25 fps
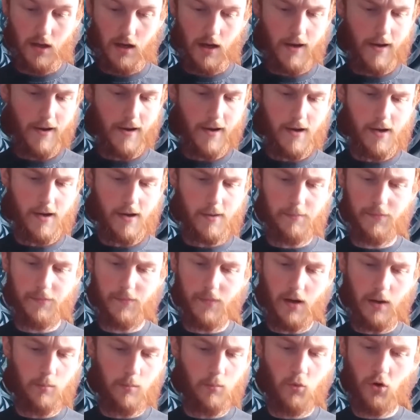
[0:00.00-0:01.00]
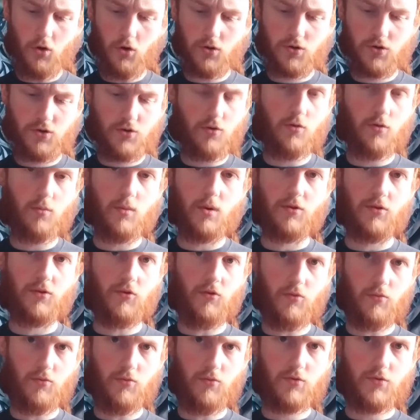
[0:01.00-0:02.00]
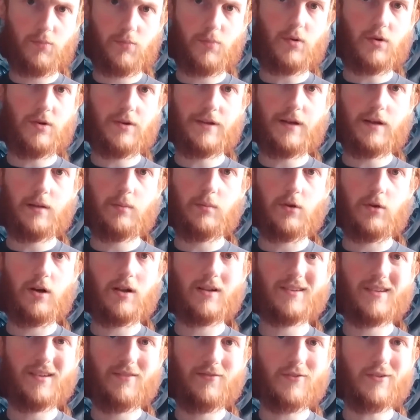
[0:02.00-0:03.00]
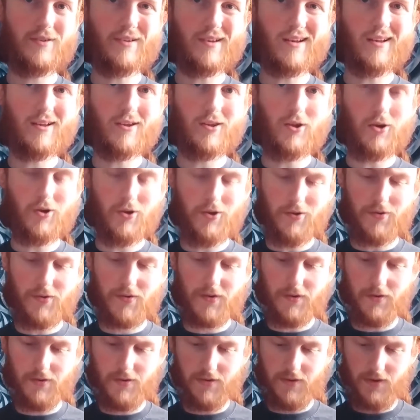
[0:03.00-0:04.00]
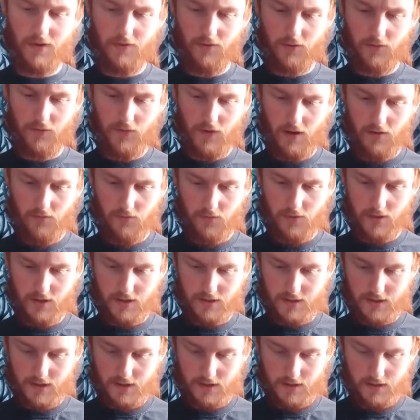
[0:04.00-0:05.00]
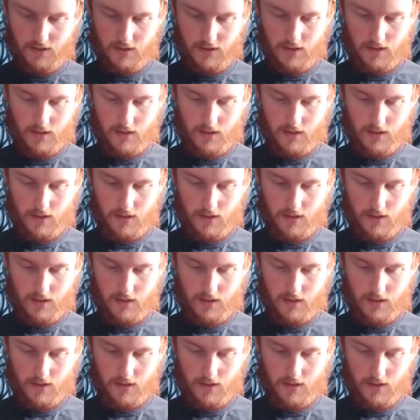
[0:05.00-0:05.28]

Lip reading: I'm not sure about the 200 point dial, but I'll definitely get a lot of use out of the 75 one, I'd say.